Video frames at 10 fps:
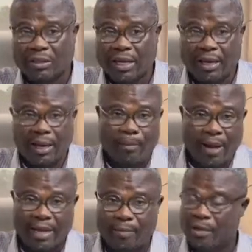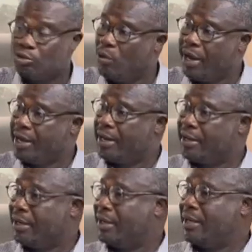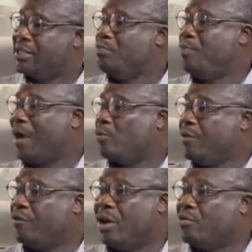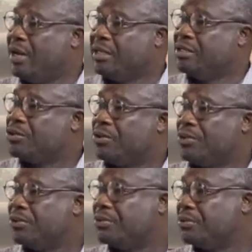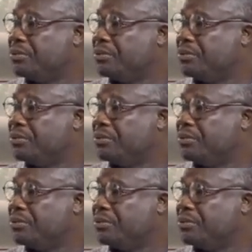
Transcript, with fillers: it's back with regulations. So,